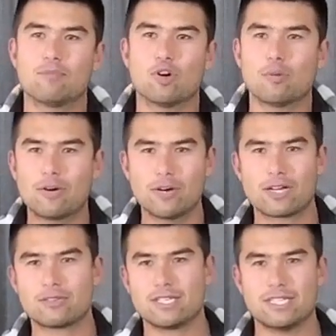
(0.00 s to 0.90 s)
All my
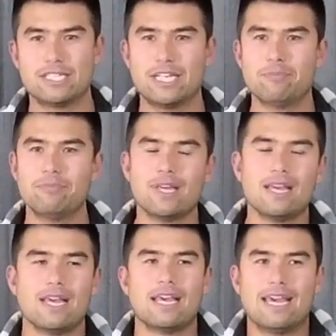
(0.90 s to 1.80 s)
work was at the gym,
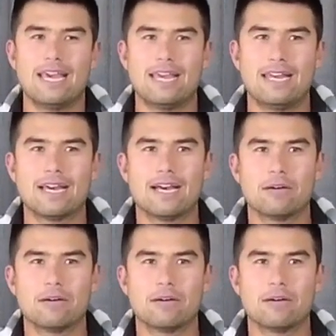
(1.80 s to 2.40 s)
and